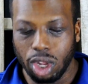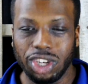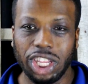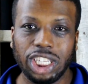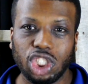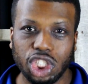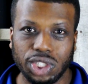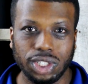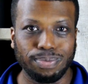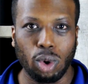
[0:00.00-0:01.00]
need
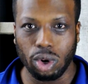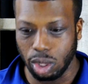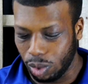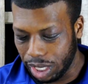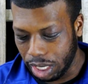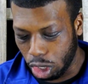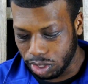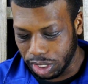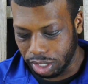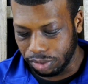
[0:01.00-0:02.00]
Jesus more than we need
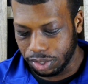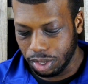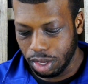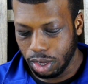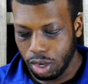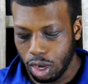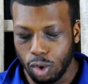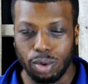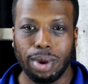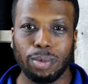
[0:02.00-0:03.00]
ourselves.
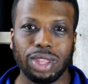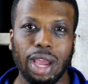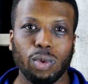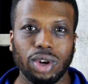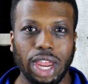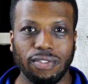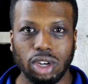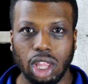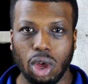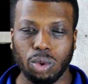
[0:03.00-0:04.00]
Remember that we're never
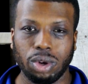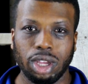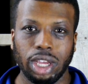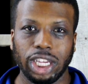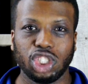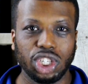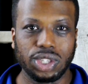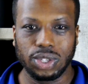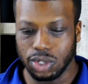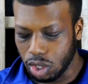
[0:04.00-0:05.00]
alone, and
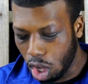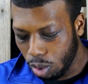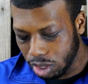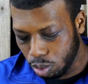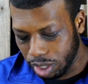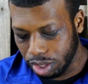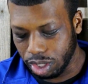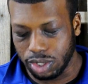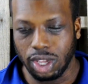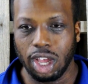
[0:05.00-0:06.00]
Jesus is always with
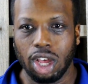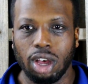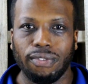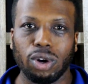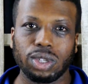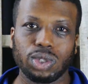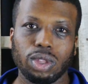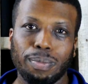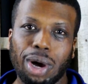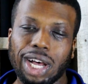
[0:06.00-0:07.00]
us. Focus on the
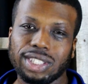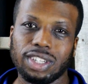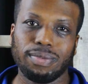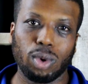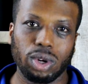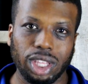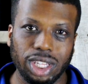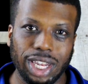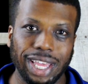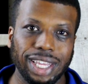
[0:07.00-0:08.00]
positive more than the
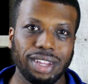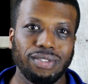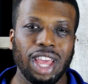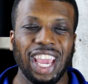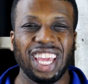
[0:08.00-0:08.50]
negative, and